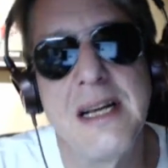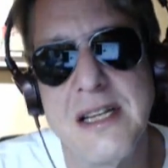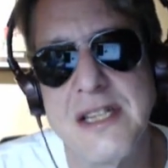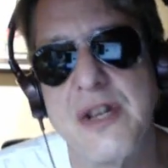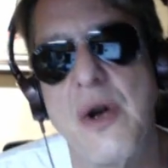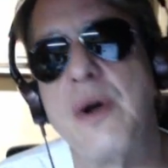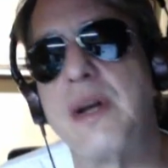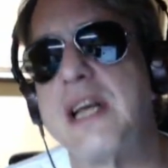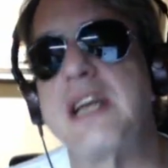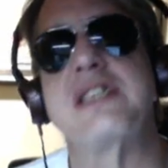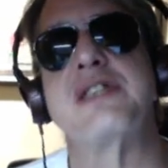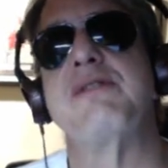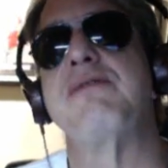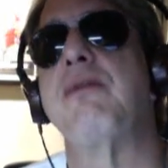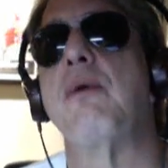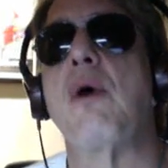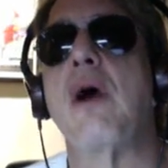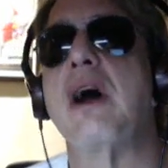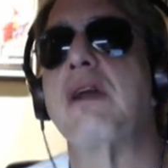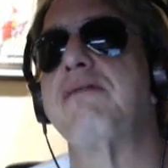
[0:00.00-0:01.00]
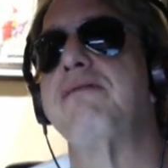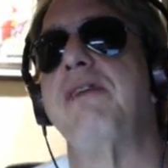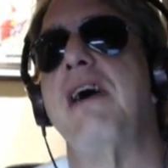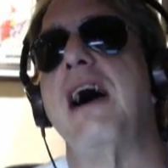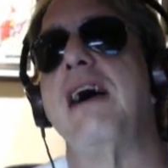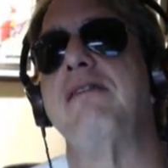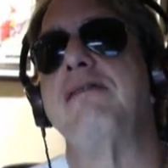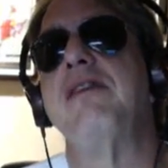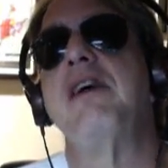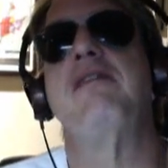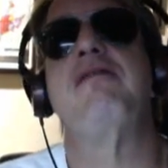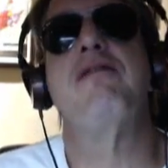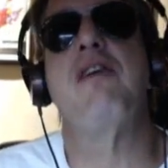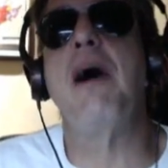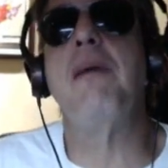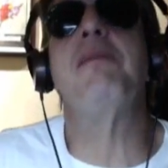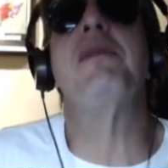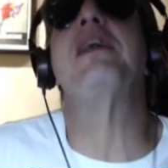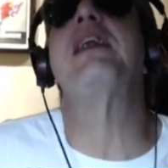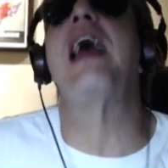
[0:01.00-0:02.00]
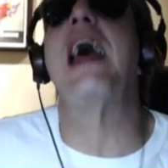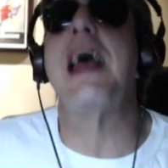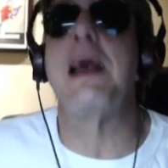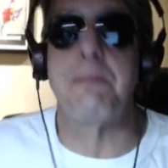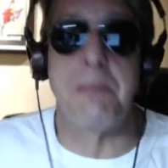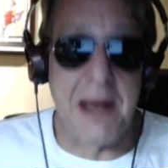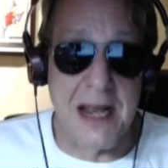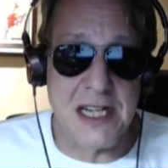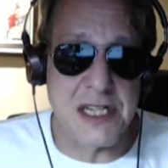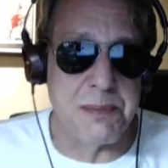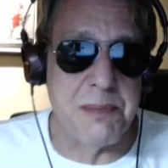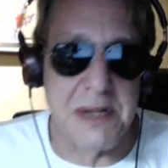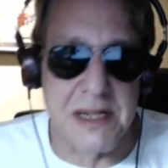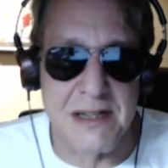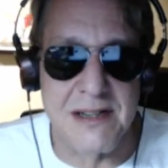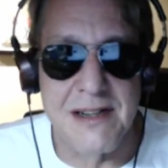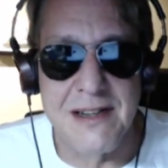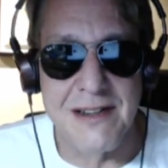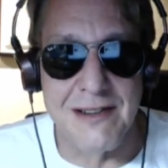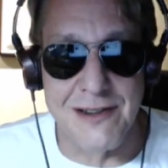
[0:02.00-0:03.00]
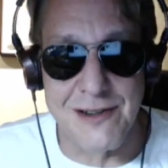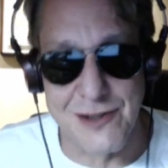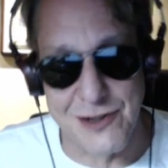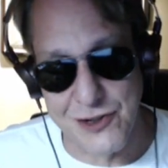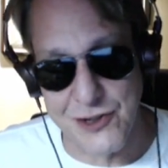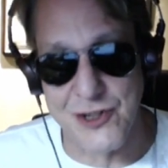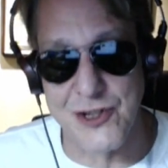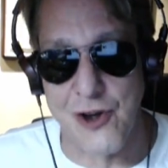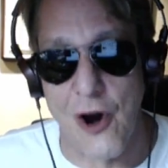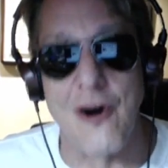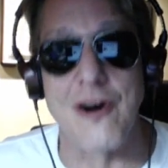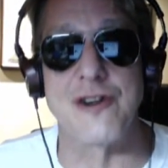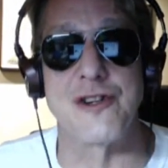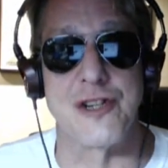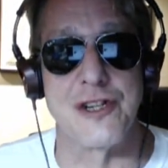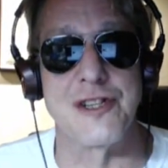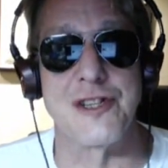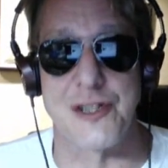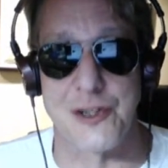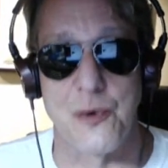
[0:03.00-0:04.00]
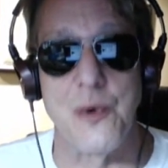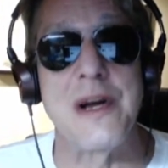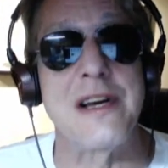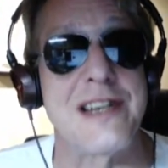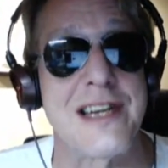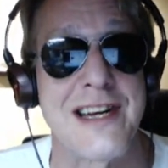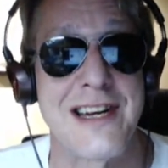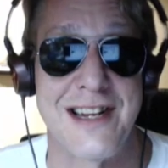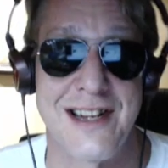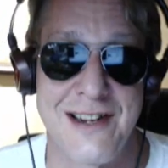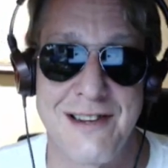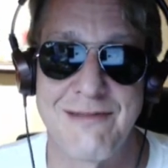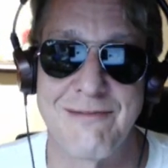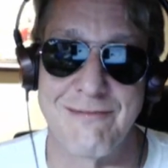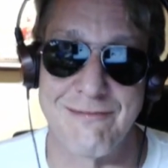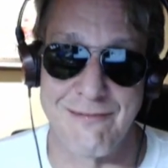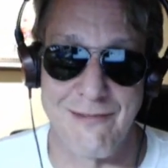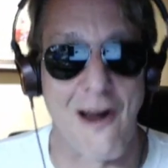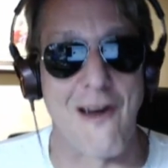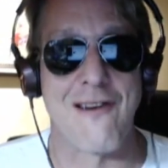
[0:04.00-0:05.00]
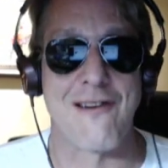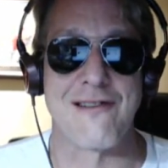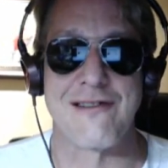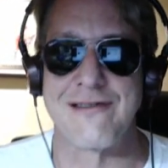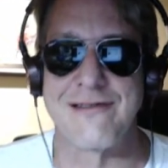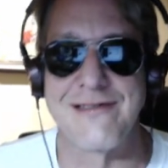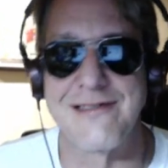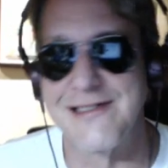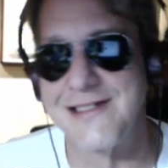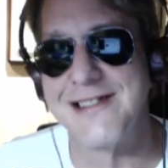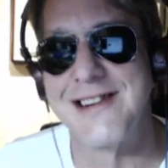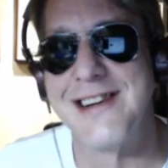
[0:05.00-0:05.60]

So it gets a 4 out of 5 from the Dank Basement. This is Sergeant Squinty. Arr.